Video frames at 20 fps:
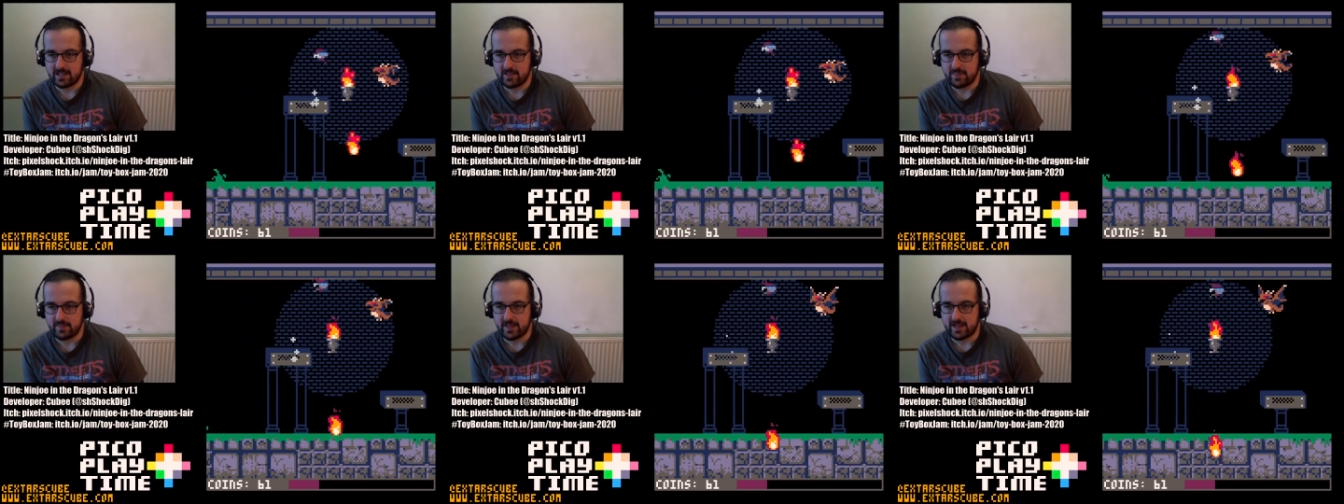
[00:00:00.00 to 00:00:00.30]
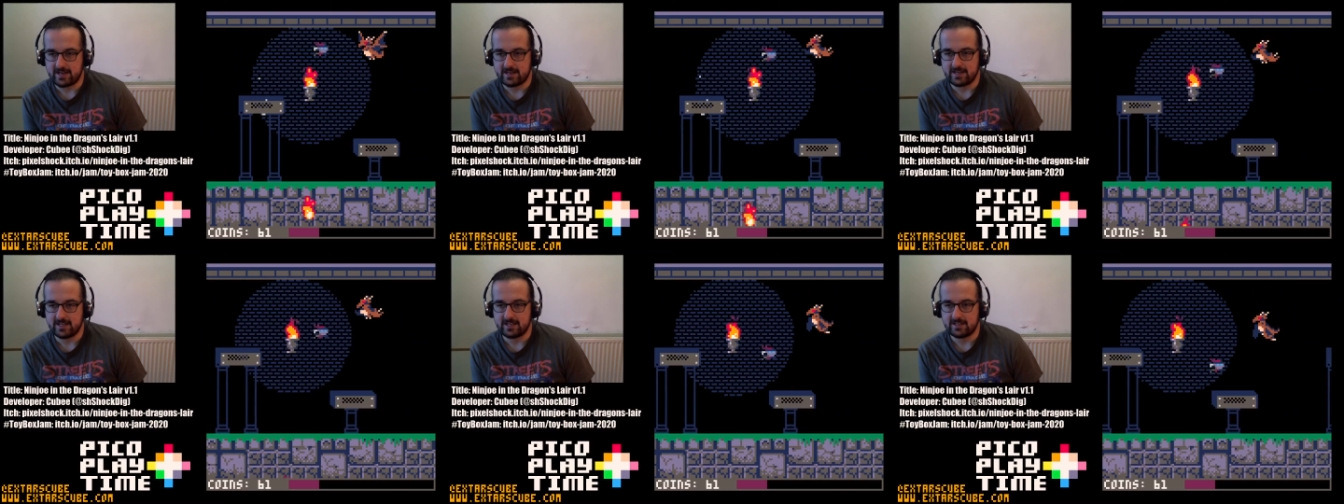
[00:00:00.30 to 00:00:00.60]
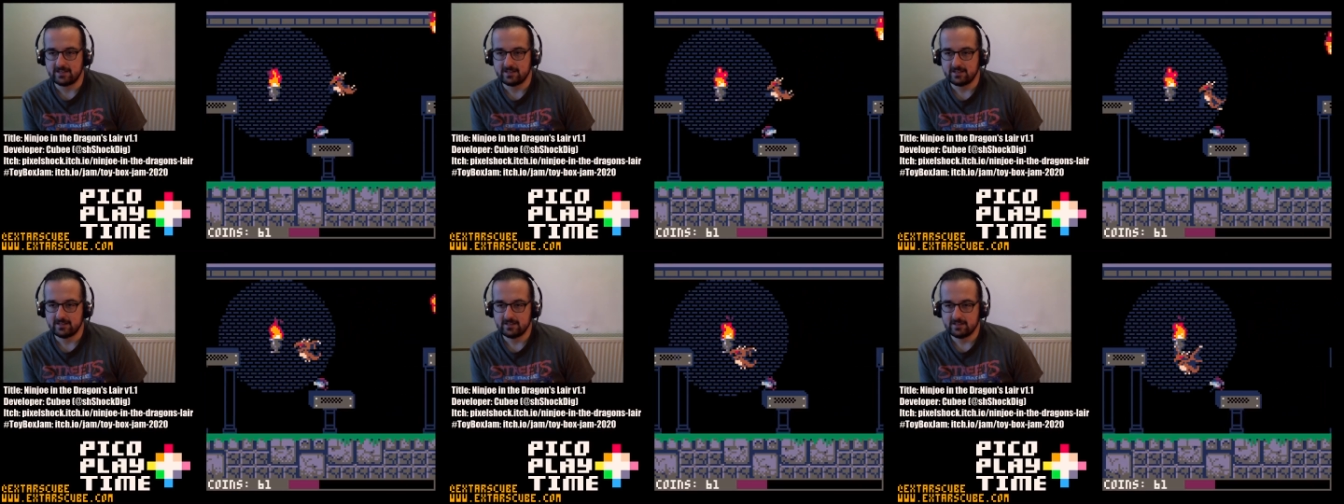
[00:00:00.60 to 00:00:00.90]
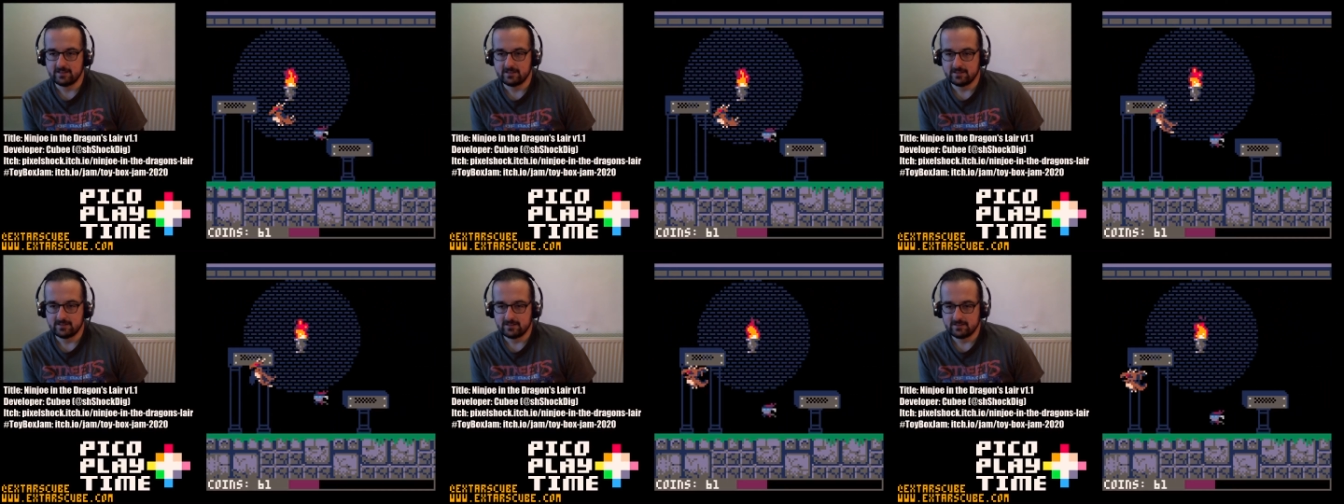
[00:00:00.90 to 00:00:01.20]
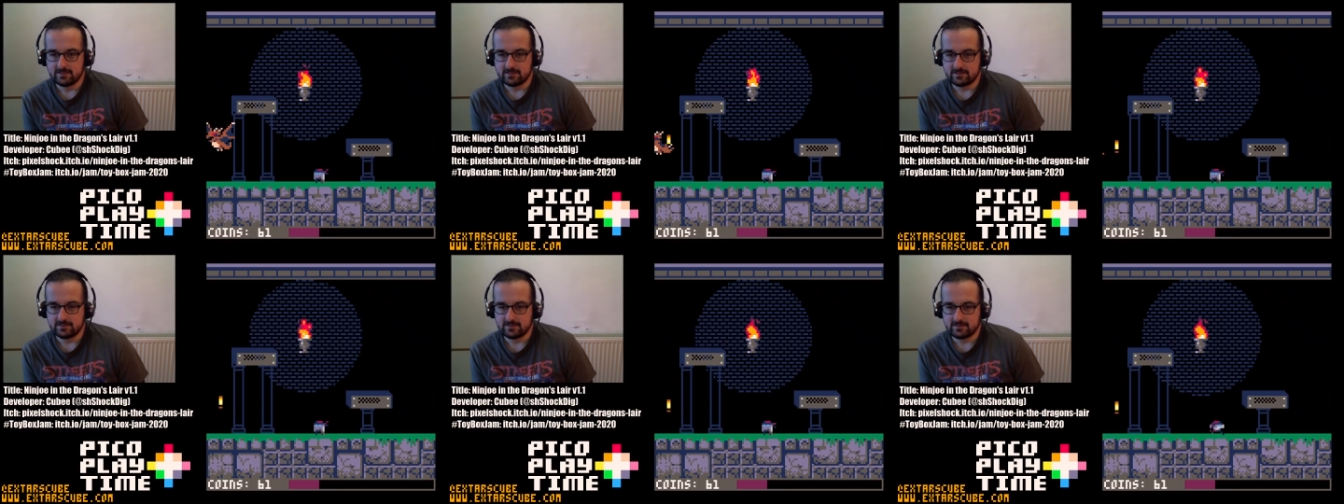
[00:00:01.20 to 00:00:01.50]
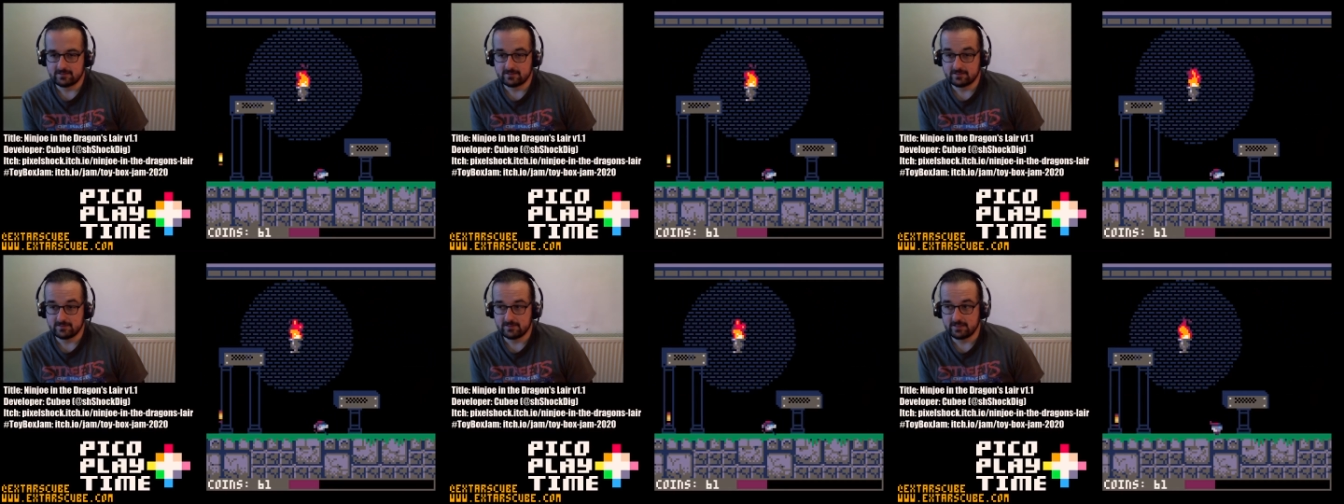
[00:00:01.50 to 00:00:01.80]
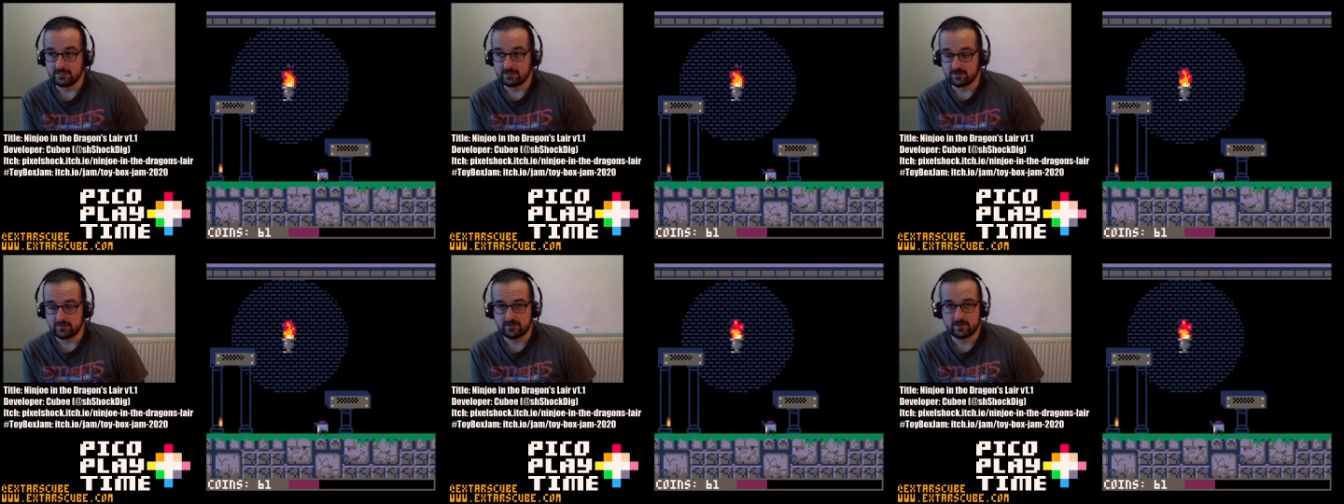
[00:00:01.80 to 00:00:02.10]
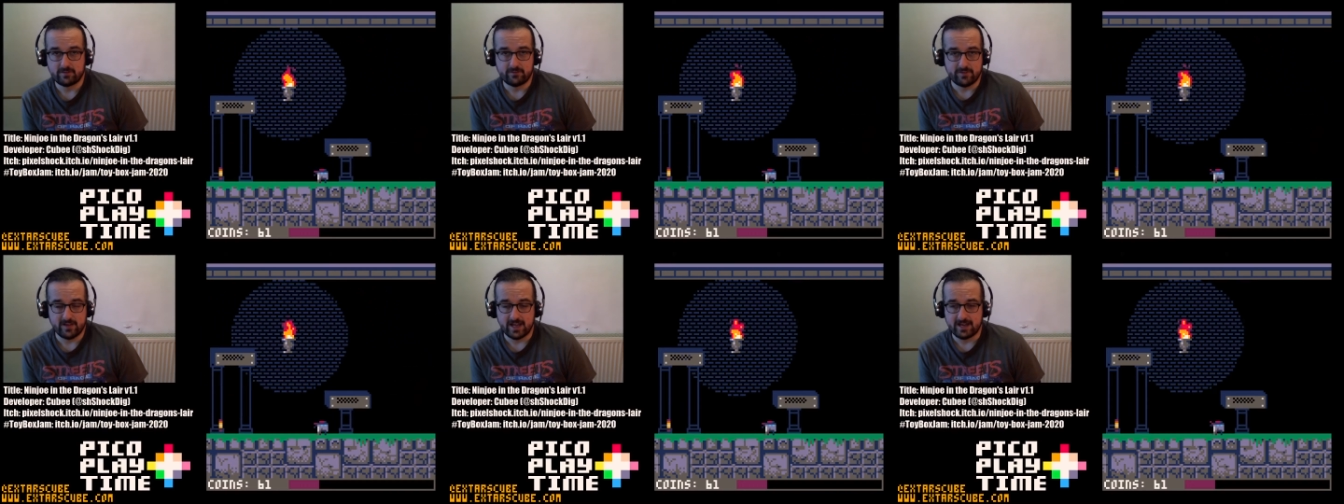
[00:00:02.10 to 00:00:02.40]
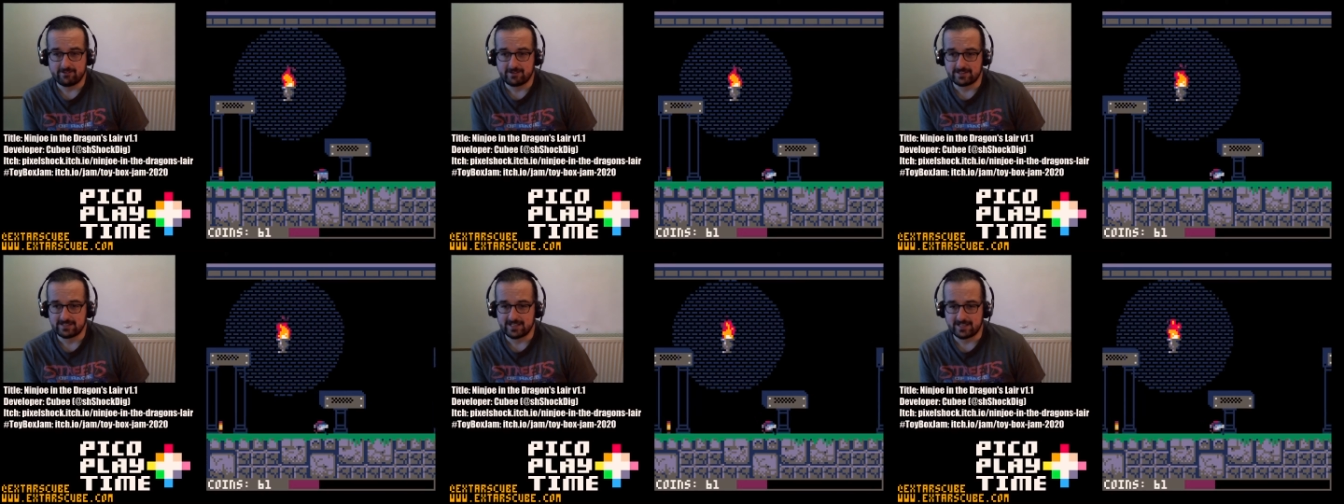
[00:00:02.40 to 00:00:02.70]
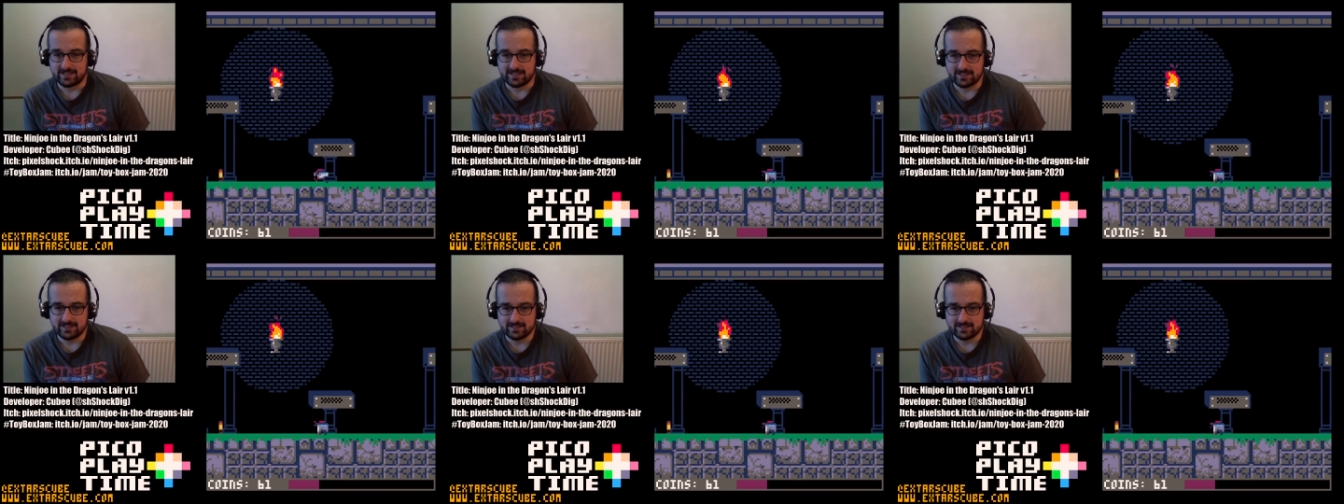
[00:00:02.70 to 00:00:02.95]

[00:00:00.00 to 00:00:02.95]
and then he does his fire attack.